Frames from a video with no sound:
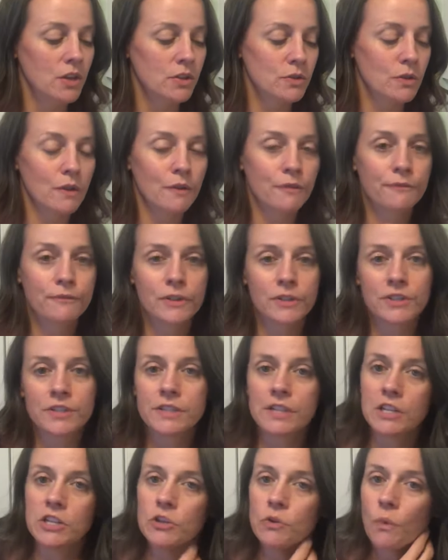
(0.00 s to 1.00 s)
So the first
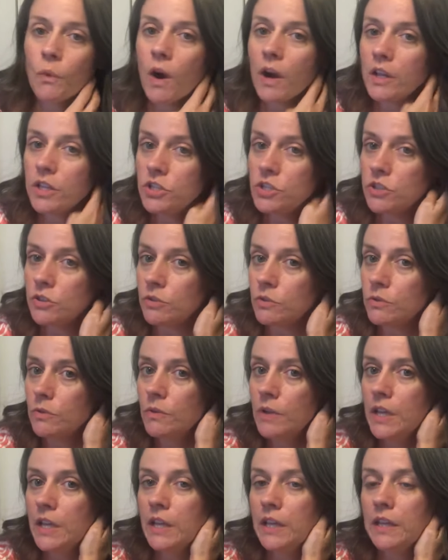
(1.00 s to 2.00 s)
thing you want to do